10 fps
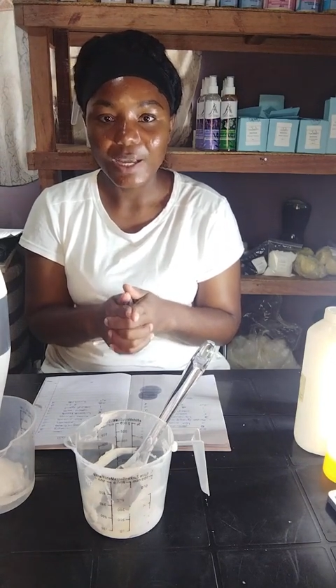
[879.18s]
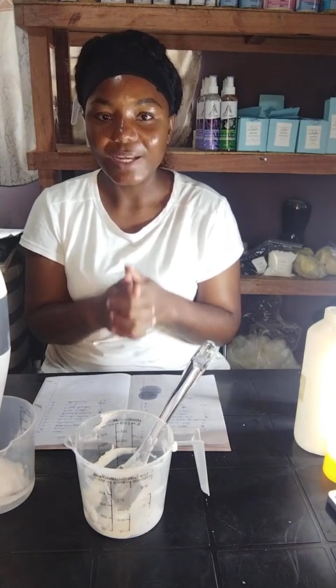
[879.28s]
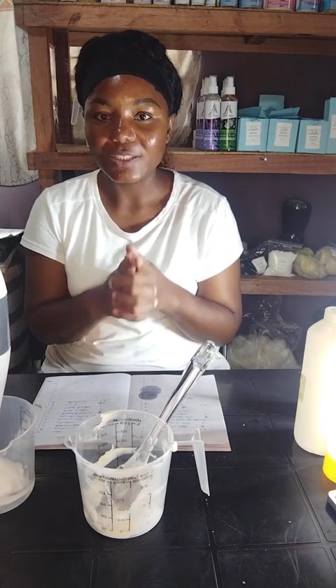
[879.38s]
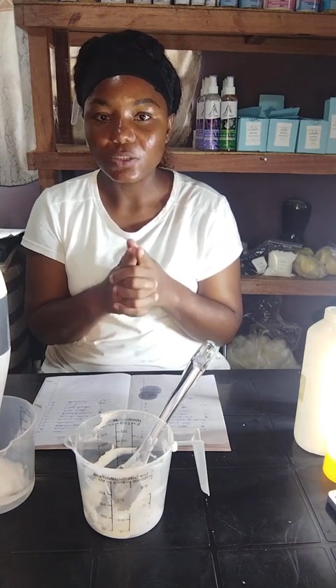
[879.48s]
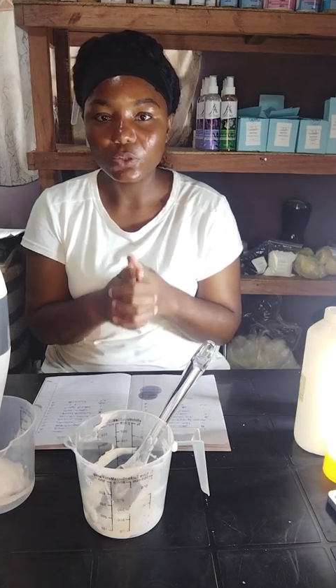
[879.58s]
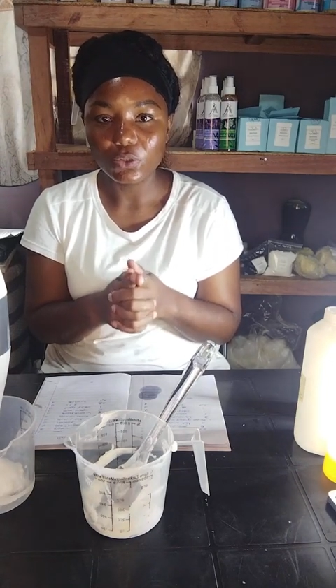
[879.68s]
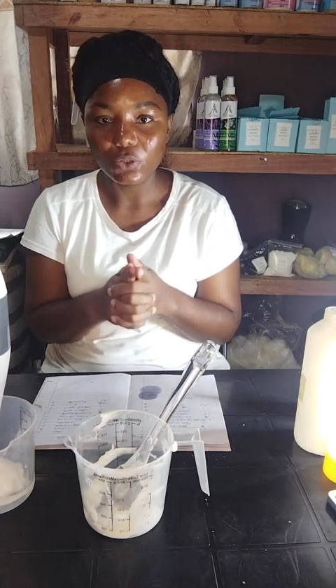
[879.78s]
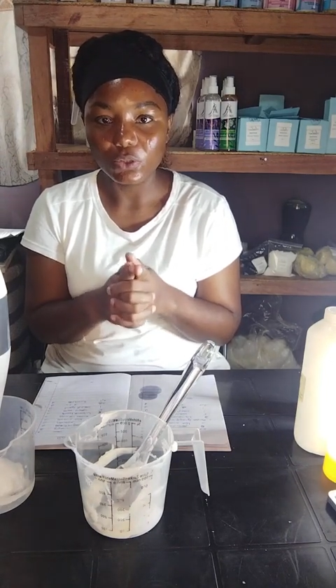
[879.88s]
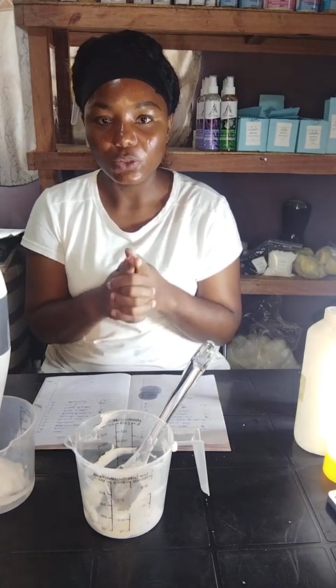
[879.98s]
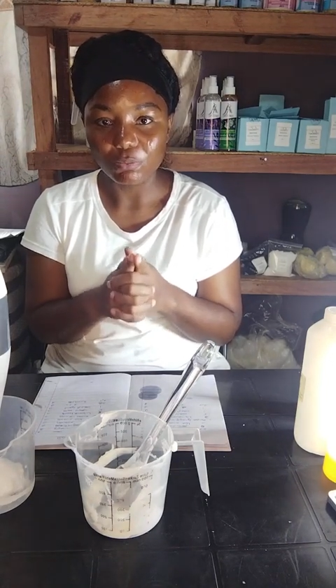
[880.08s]
It's not
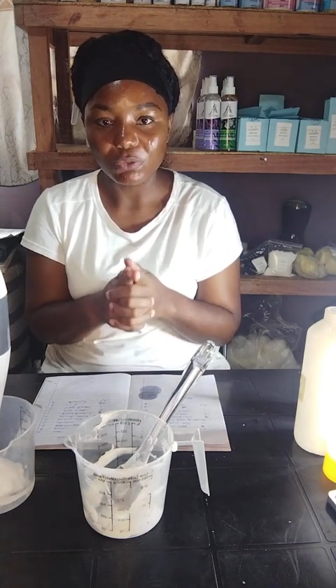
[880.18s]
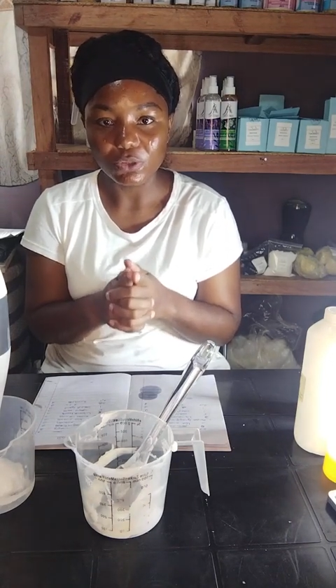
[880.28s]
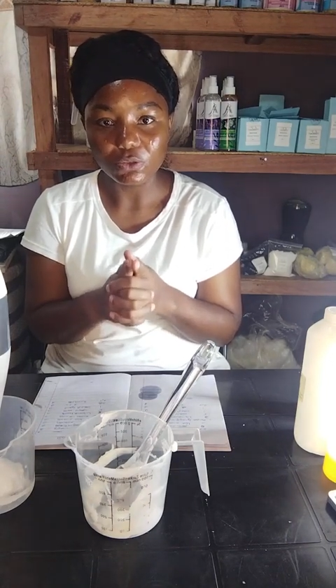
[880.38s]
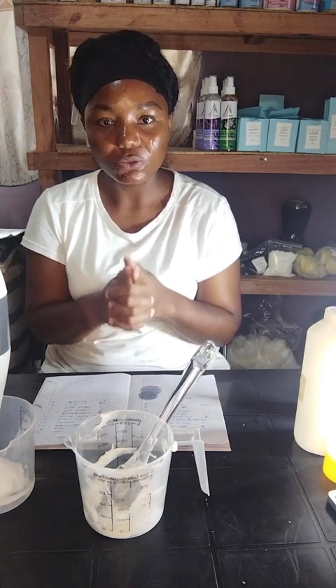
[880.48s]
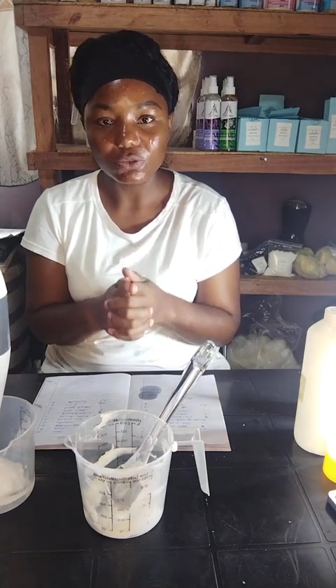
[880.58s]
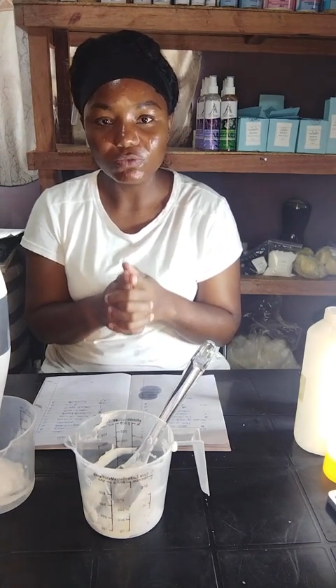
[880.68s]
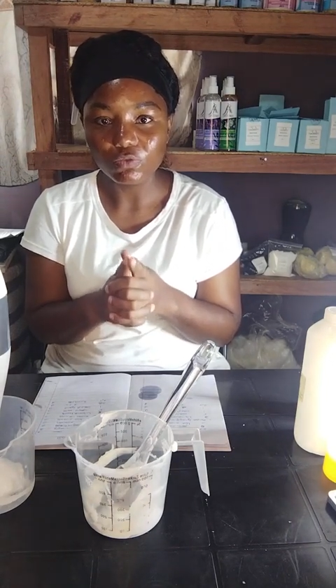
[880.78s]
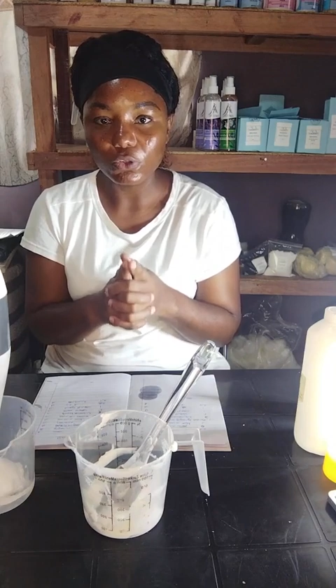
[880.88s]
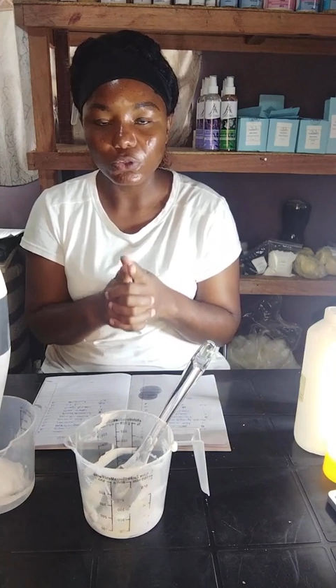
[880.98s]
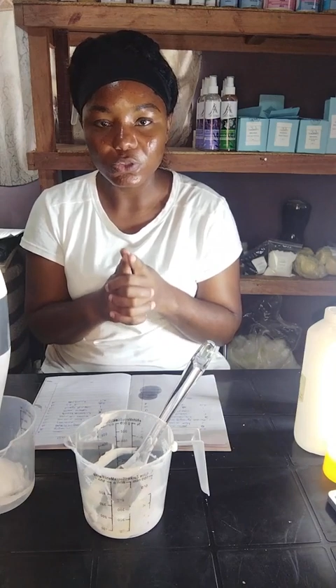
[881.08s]
gonna be good
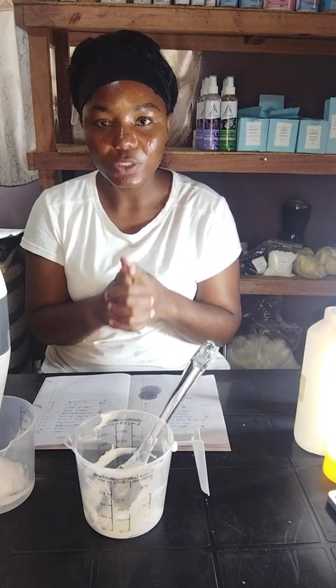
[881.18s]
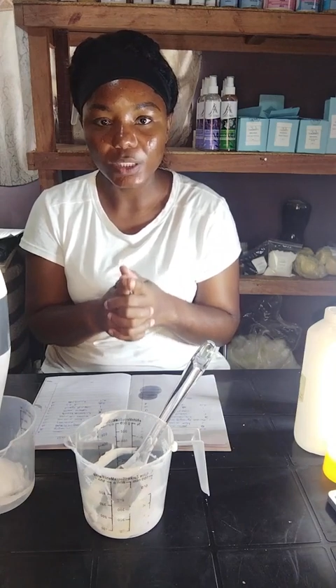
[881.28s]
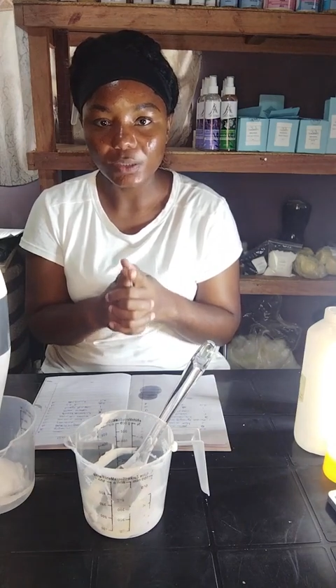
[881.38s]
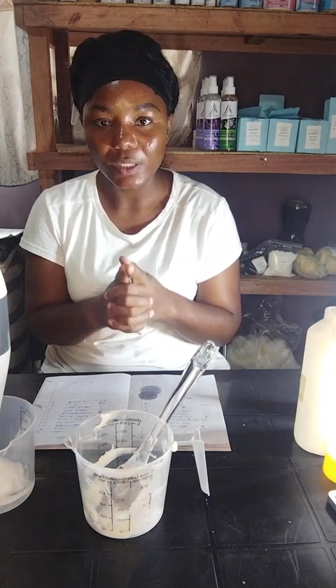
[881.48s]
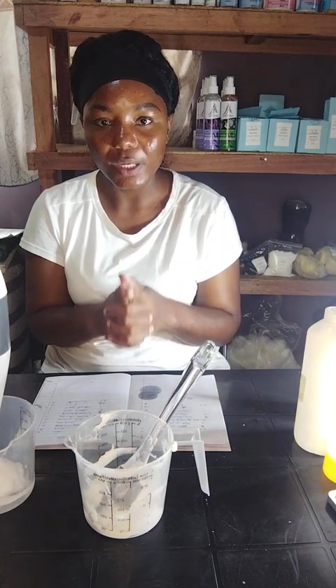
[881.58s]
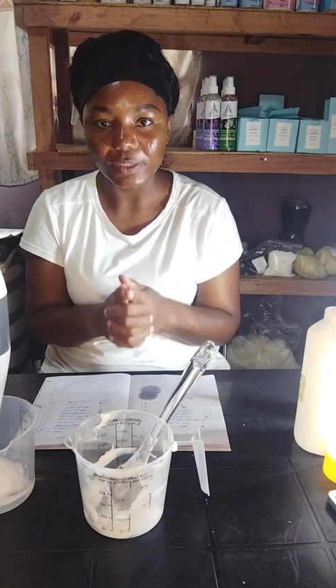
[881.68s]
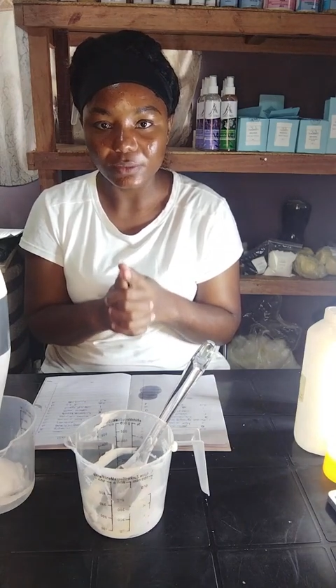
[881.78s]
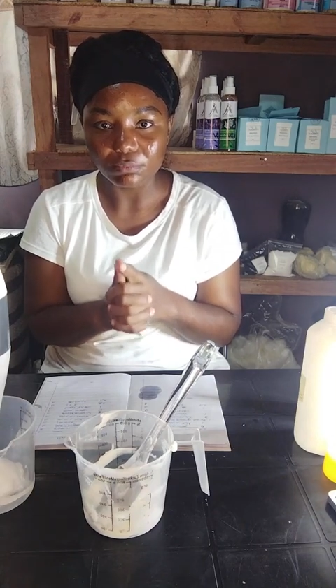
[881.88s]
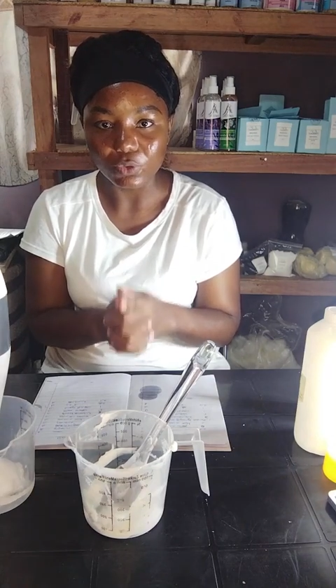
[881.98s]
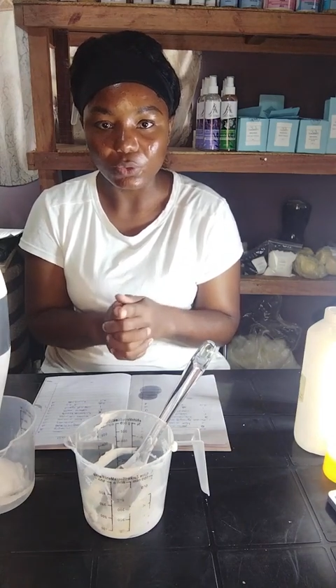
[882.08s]
for your skin
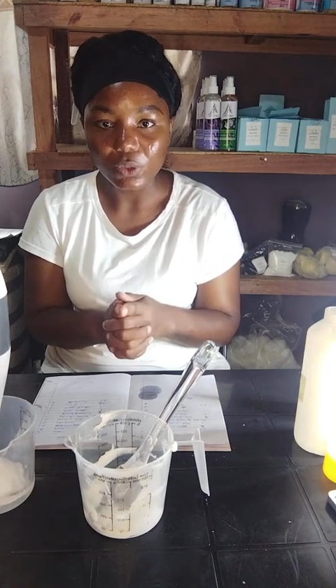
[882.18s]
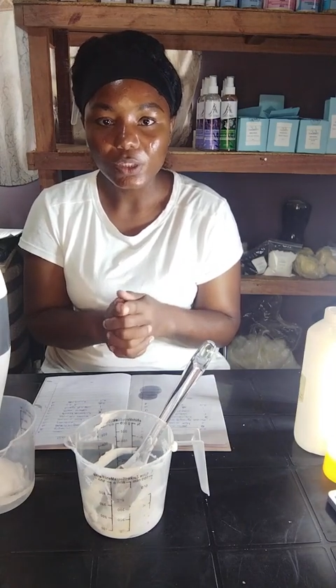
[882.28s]
anymore.